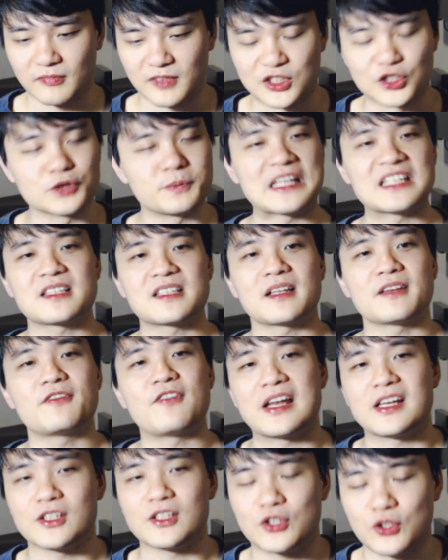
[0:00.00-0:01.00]
she's basically
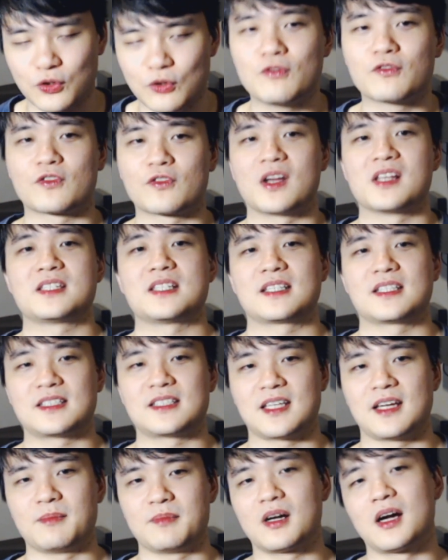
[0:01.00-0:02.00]
fighting two fronts at the
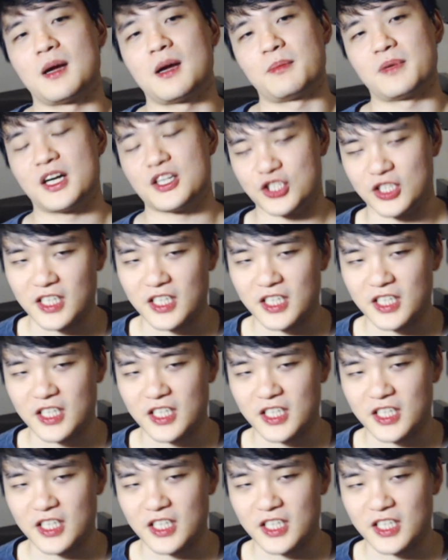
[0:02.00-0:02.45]
same time, right?